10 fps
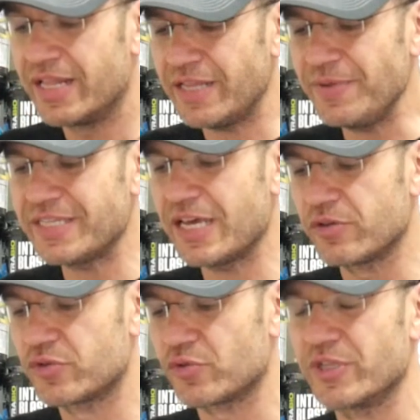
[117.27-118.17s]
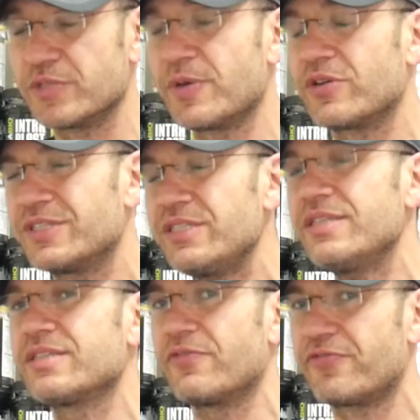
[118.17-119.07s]
Let me take you through this, because this
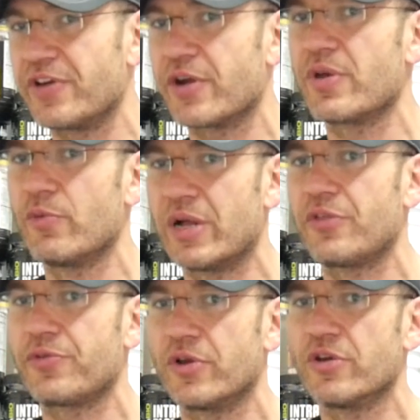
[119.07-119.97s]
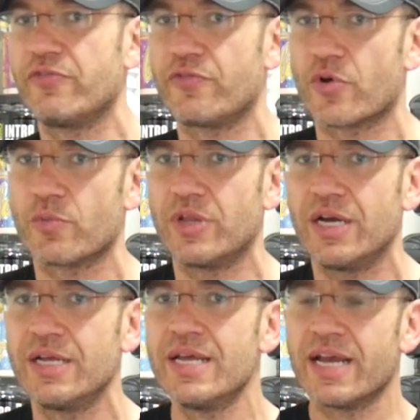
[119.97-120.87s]
is a very well thought of
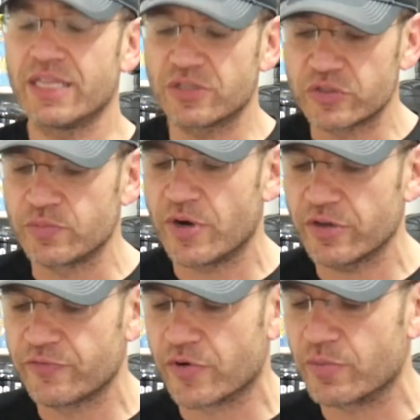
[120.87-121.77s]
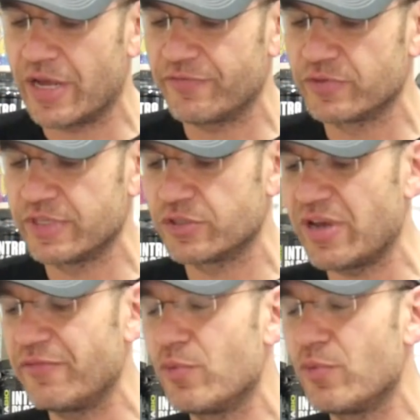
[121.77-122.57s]
formula and a smart formula, I have to say. So you have